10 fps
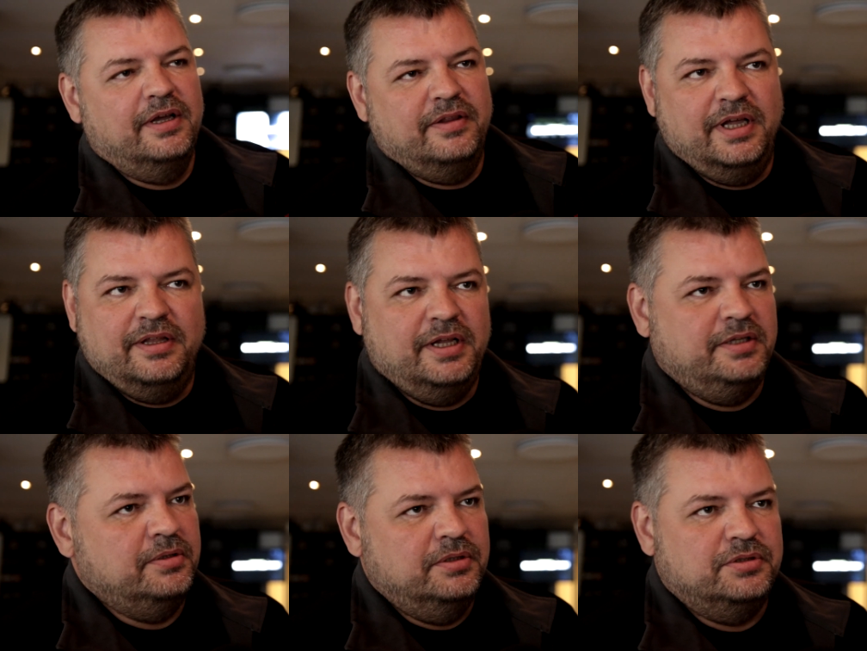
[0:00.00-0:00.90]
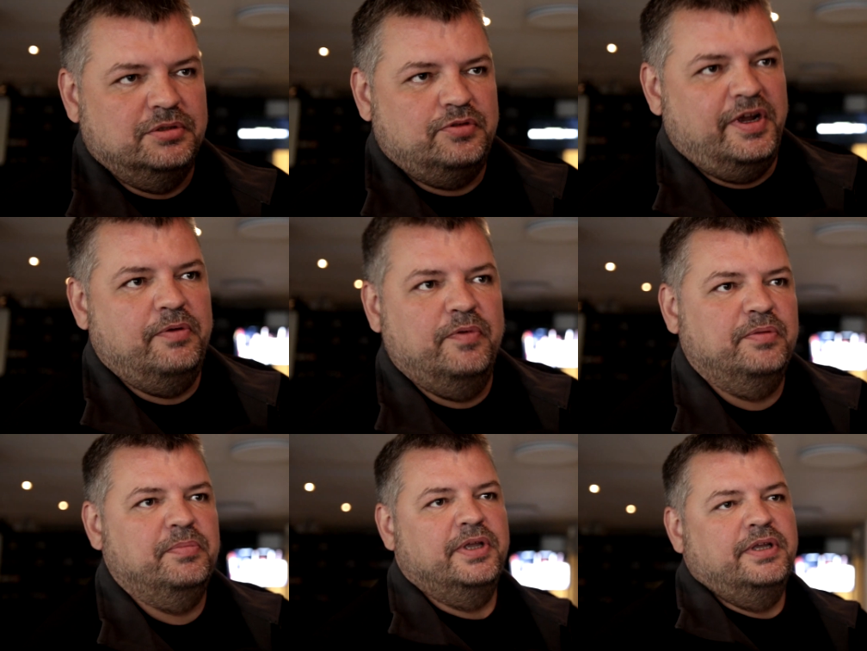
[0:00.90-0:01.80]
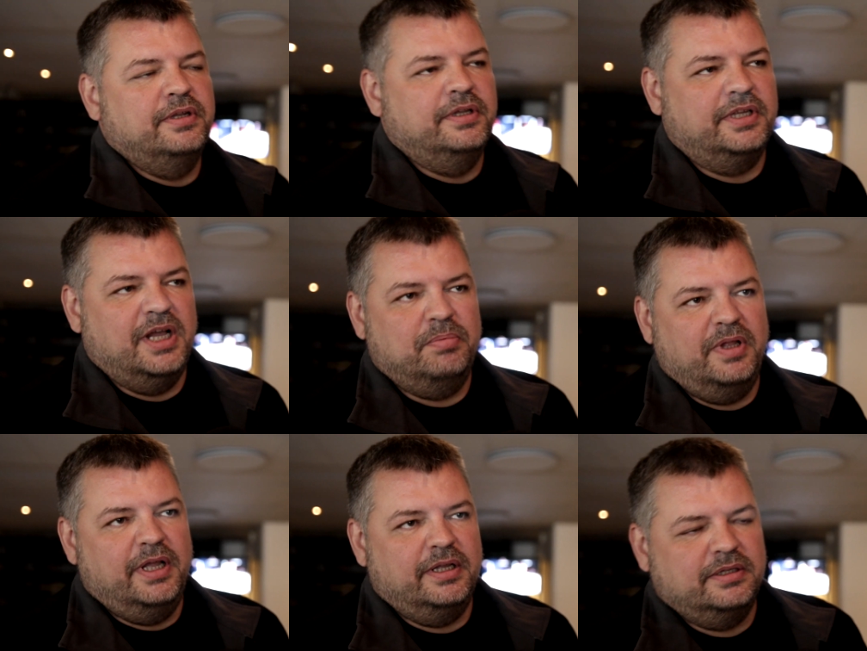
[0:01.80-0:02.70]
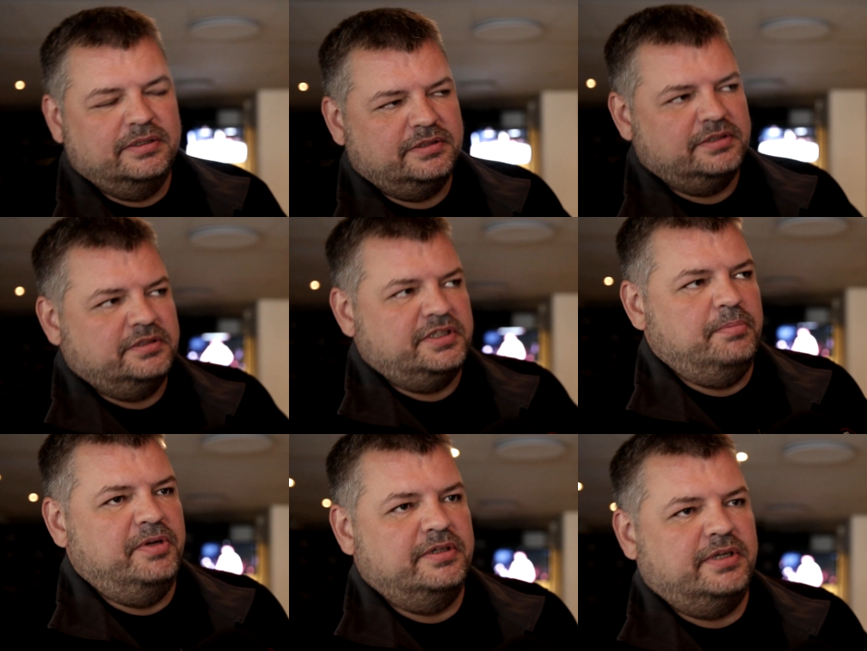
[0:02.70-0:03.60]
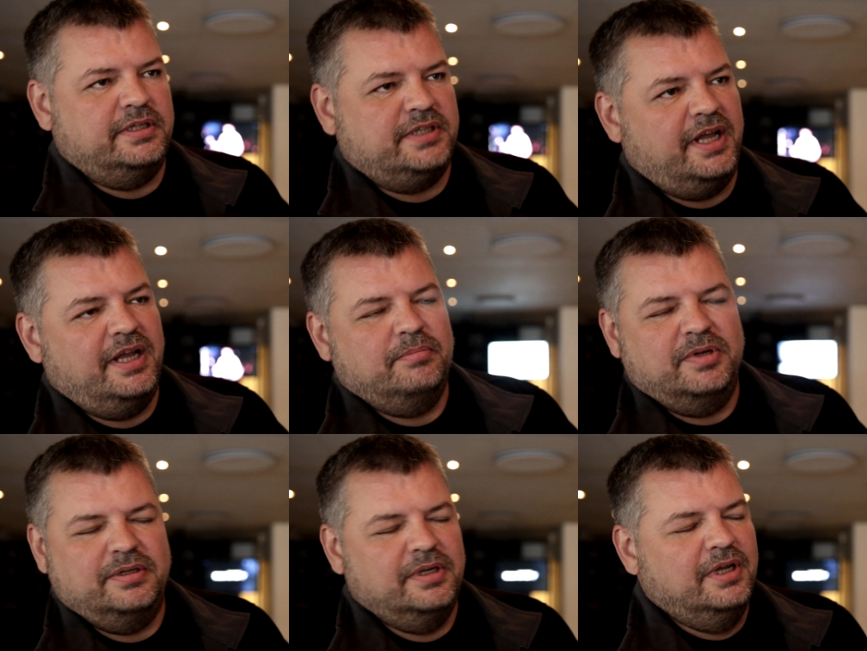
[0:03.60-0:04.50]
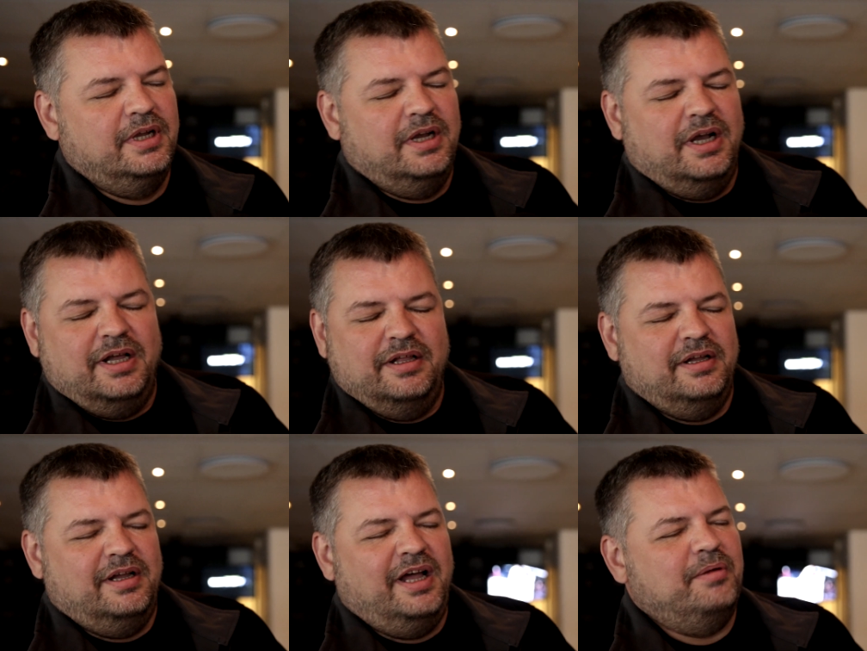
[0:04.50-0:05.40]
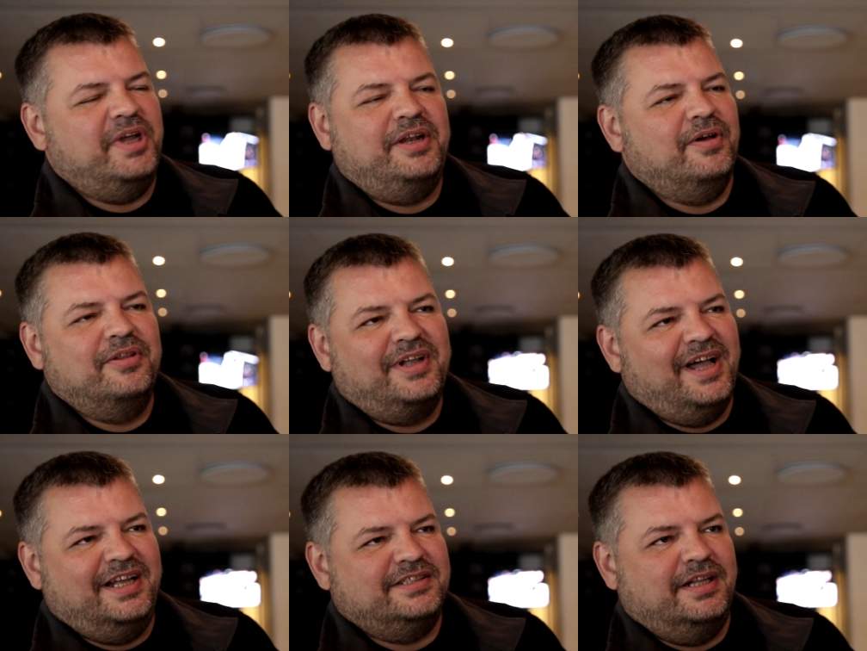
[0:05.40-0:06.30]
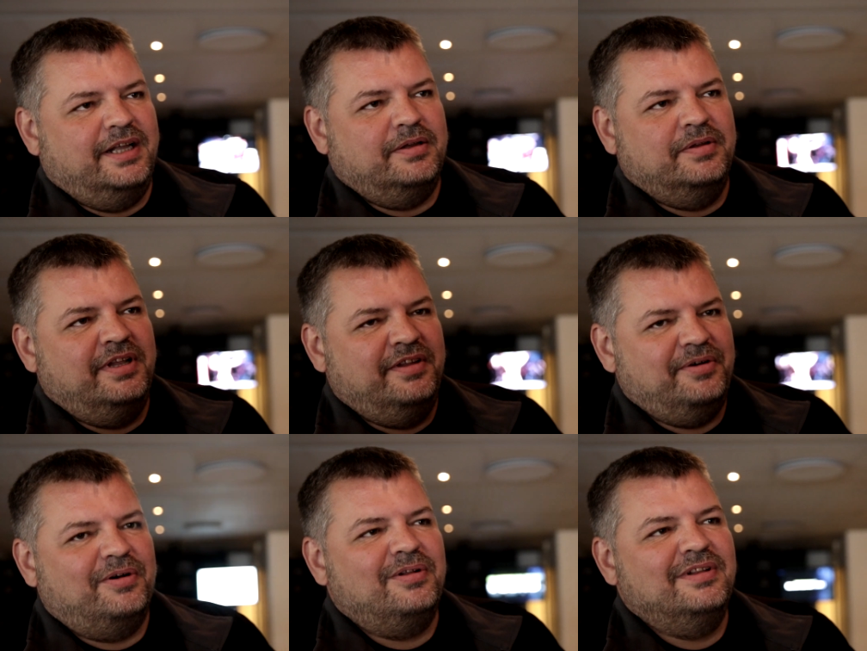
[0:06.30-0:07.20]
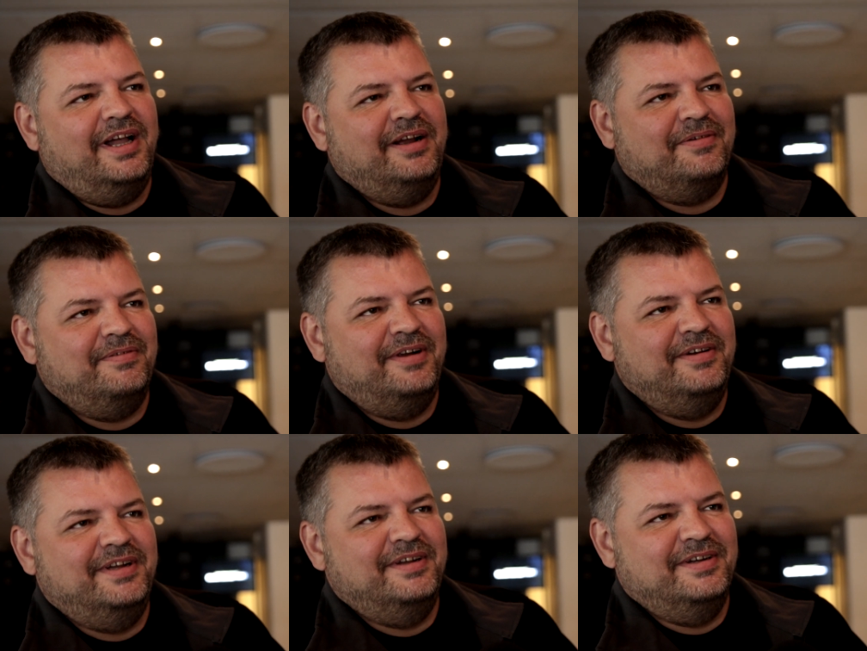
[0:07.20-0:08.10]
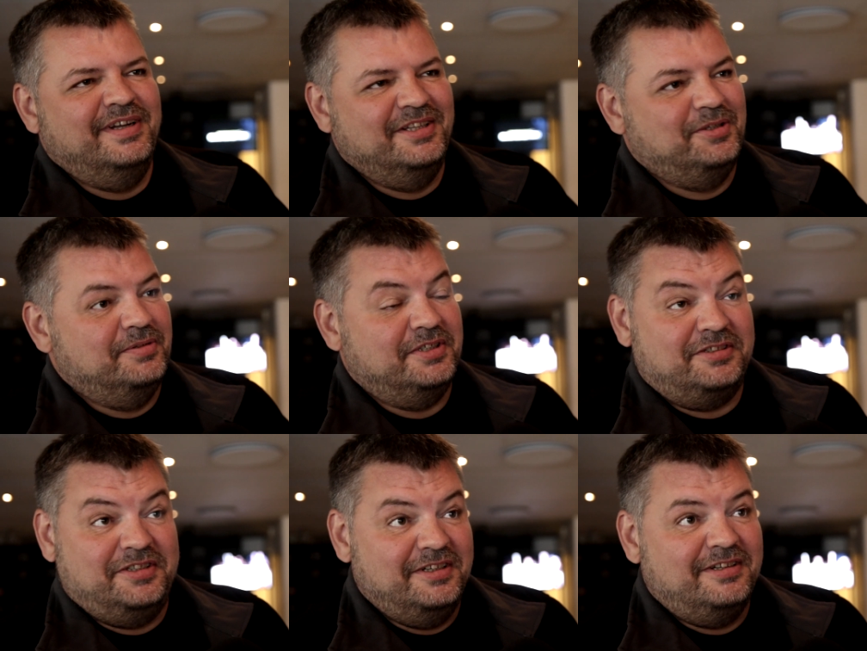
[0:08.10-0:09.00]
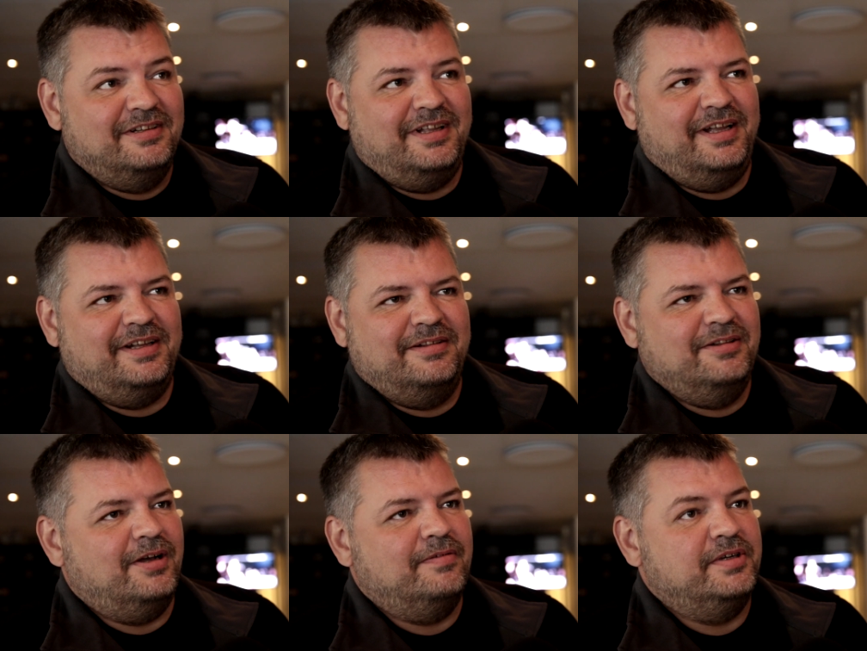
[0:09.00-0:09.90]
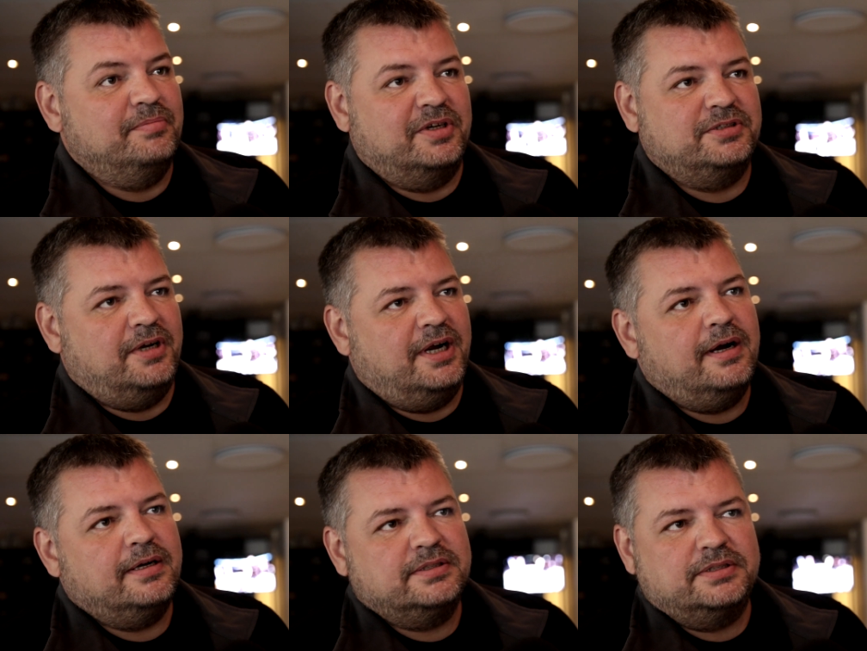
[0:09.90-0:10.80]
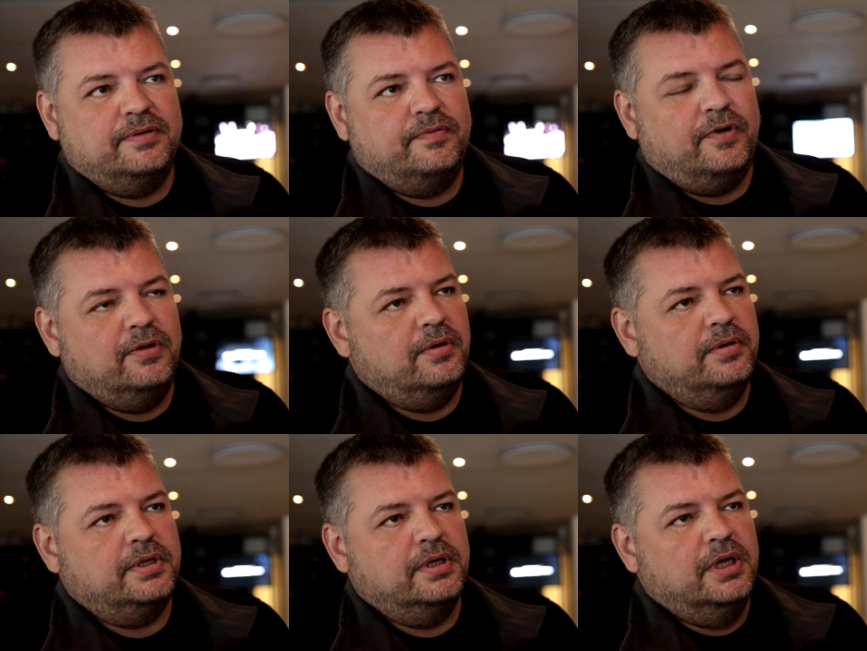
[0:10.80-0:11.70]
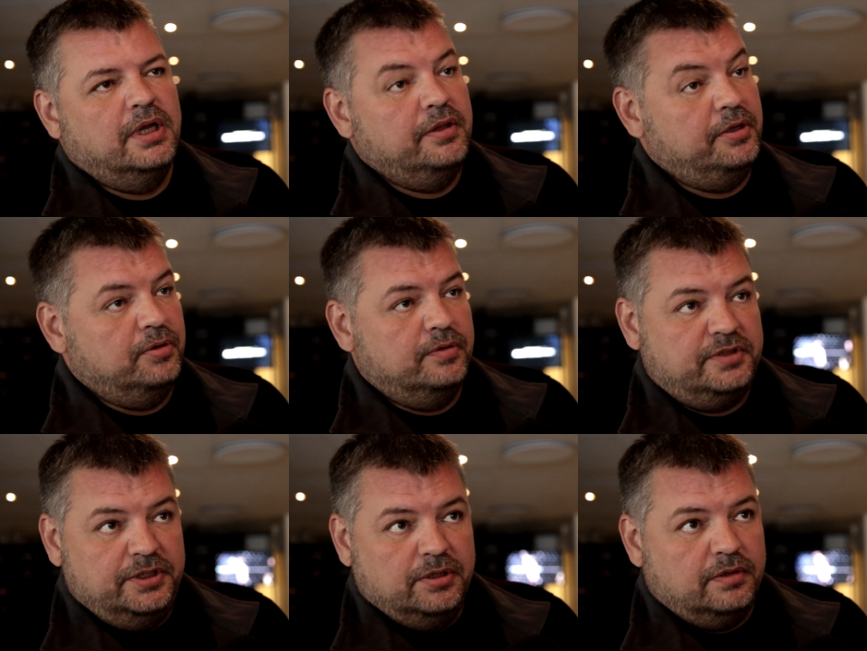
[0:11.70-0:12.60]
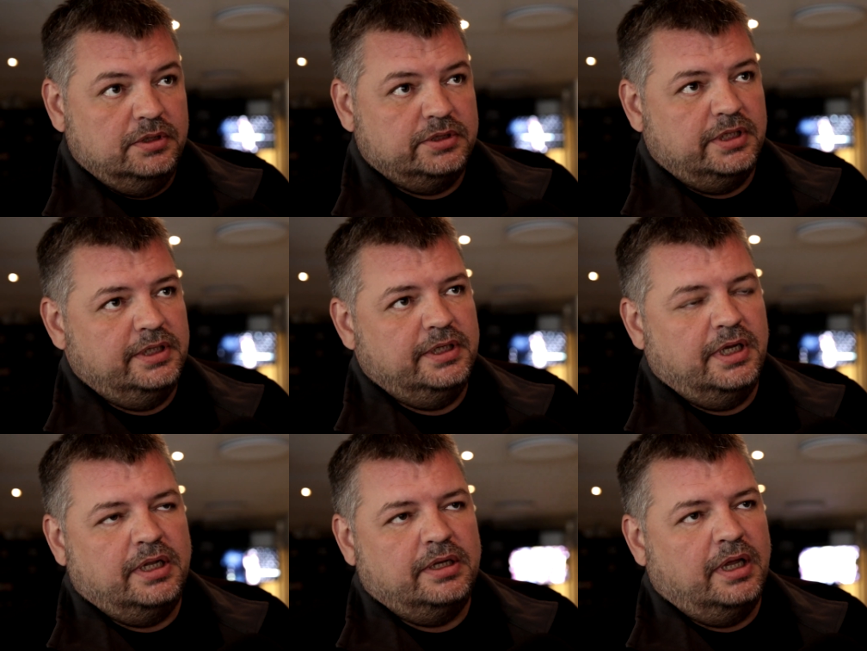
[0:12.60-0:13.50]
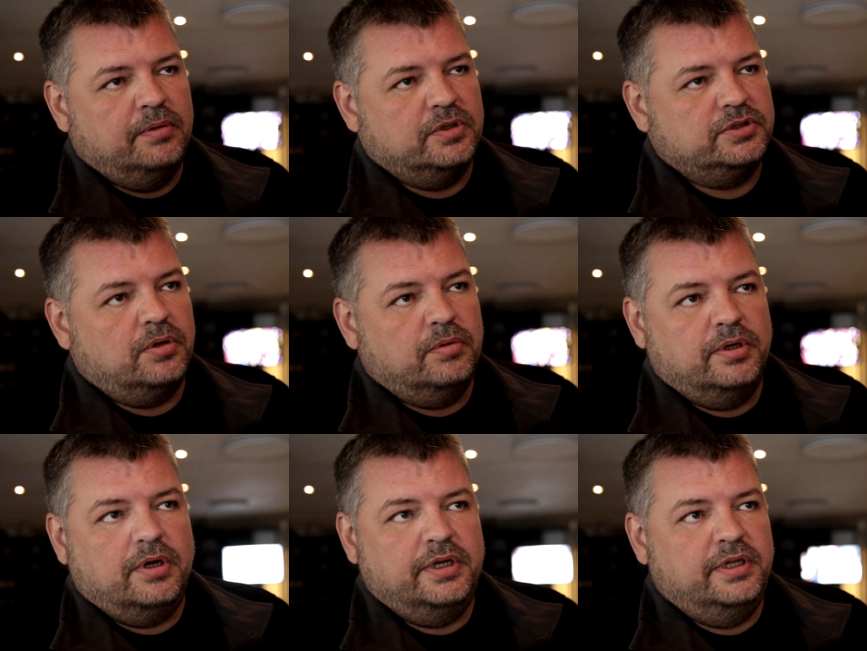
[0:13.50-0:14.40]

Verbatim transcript: that, that used to train with me in, in like uh, same year as I am, and uh, and many other guys like uh, they're all like very into this still like loving martial arts and following the UFC obviously and and what's going on